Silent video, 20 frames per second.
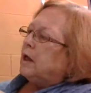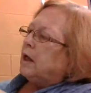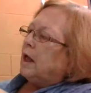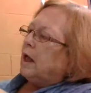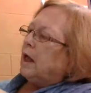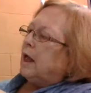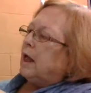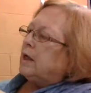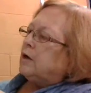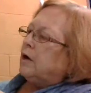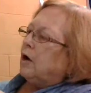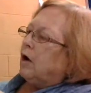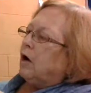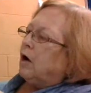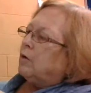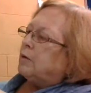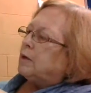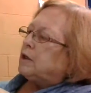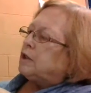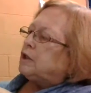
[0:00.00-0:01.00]
And
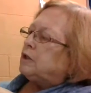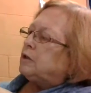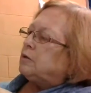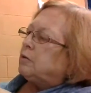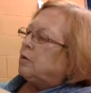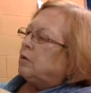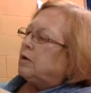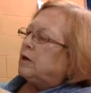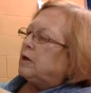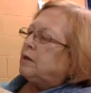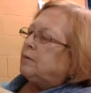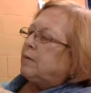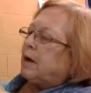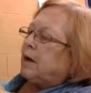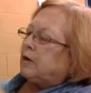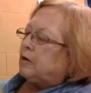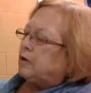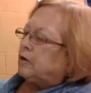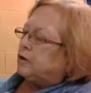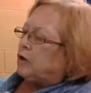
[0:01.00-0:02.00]
always she worried about
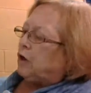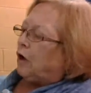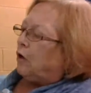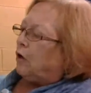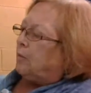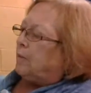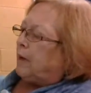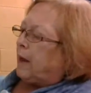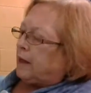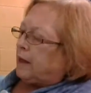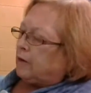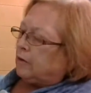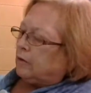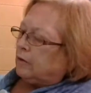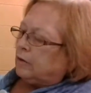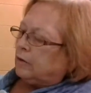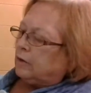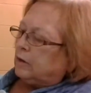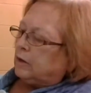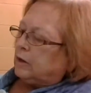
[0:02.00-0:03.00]
her doll Petal.
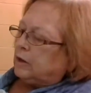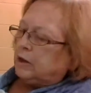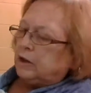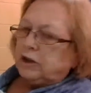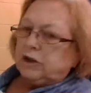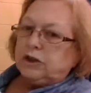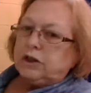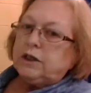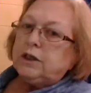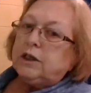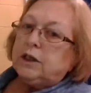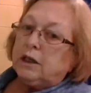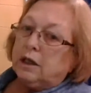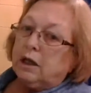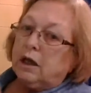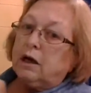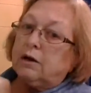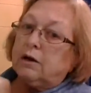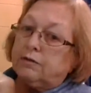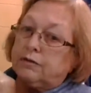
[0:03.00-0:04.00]
She
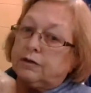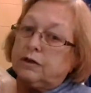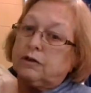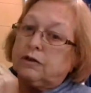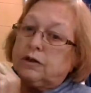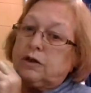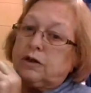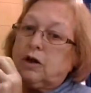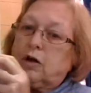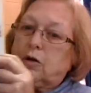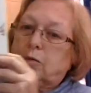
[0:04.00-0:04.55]
loved her doll